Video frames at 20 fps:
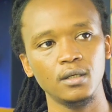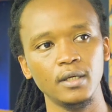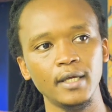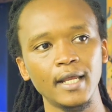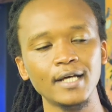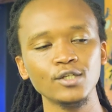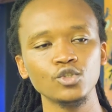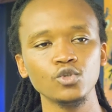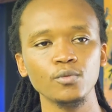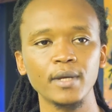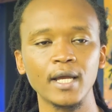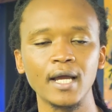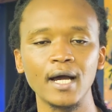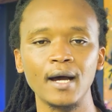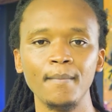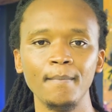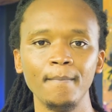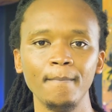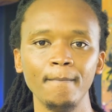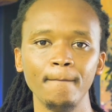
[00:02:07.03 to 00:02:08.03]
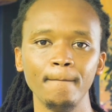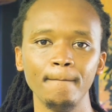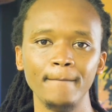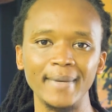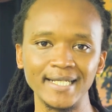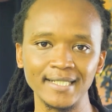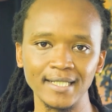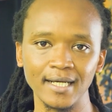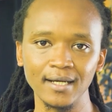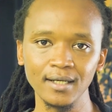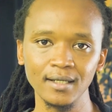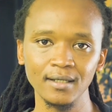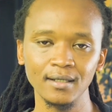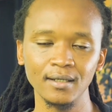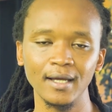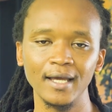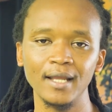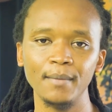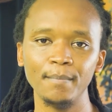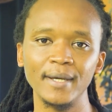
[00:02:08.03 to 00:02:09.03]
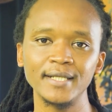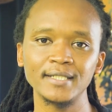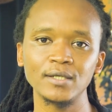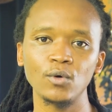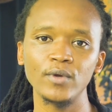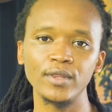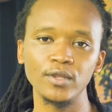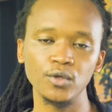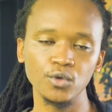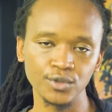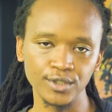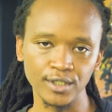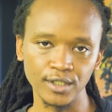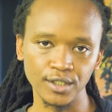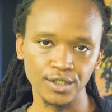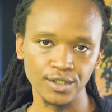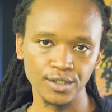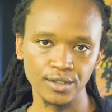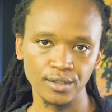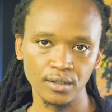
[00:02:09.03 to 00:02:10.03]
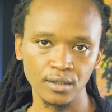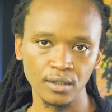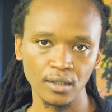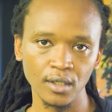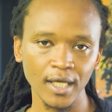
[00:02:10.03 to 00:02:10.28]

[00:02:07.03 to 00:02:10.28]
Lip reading: It has to become better and better with usage.